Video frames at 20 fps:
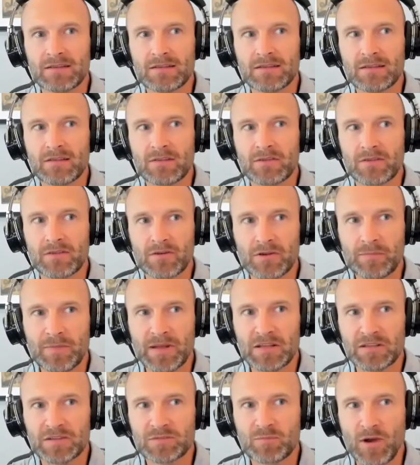30
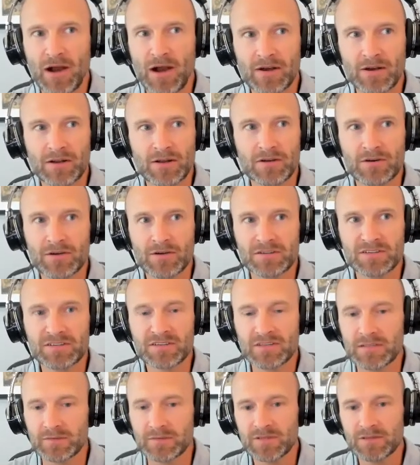minutes prior to going to
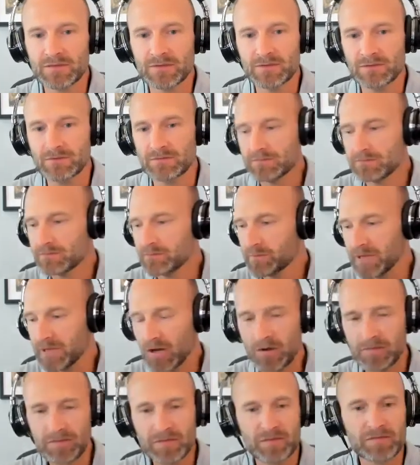sleep to be
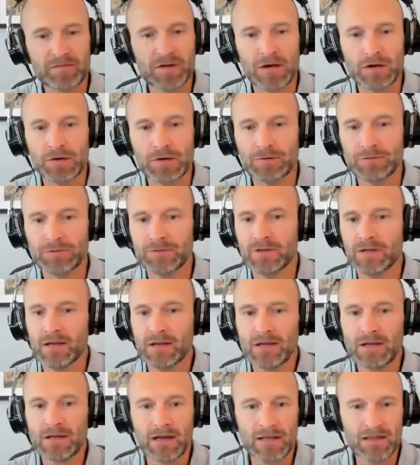off the phone.
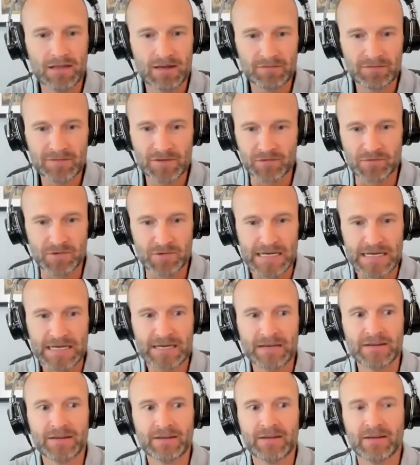I love to
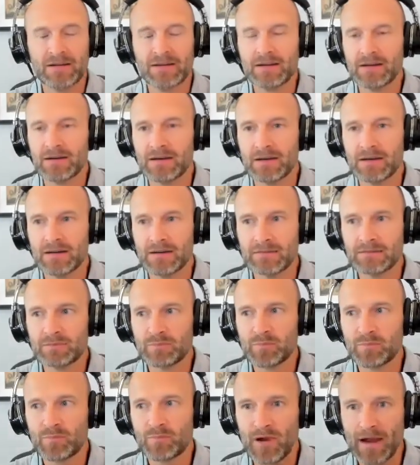read
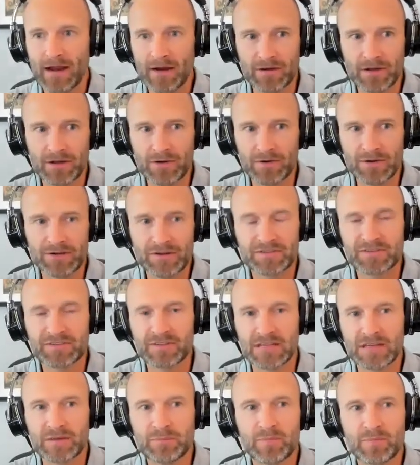prior to going to
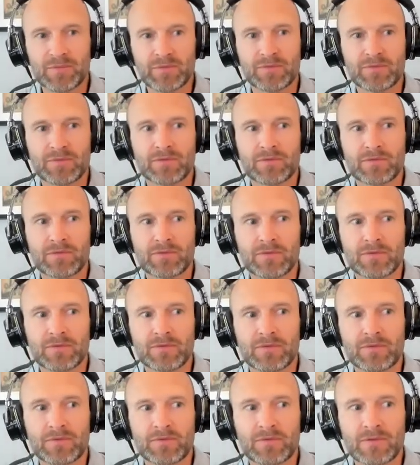sleep.
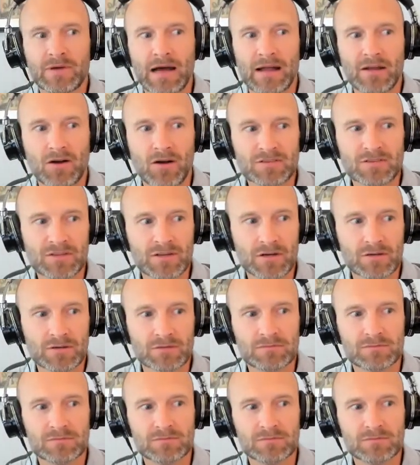I also,